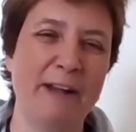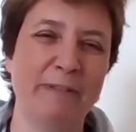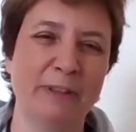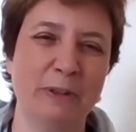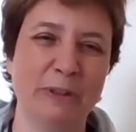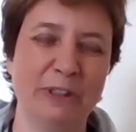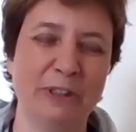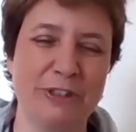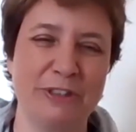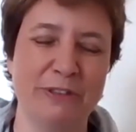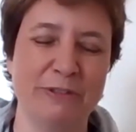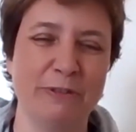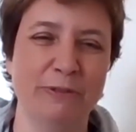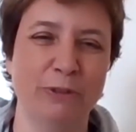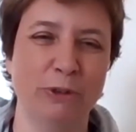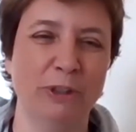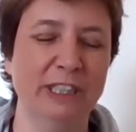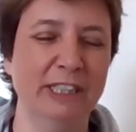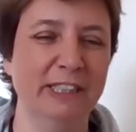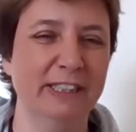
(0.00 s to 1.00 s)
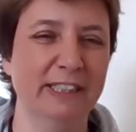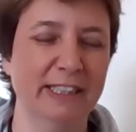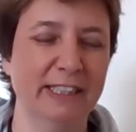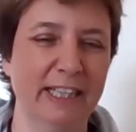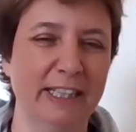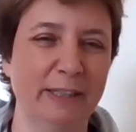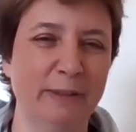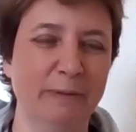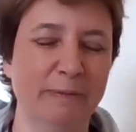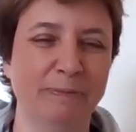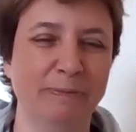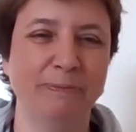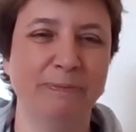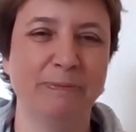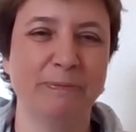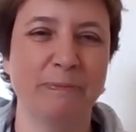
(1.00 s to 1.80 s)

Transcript: I have a question for you. Um,